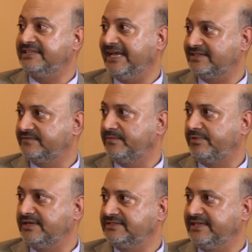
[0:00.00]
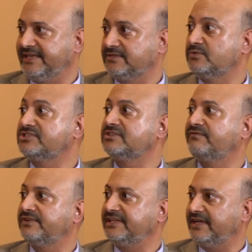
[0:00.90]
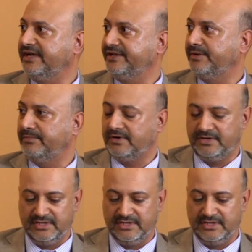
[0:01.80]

deaths from prostate cancer, which wow. is a really high number.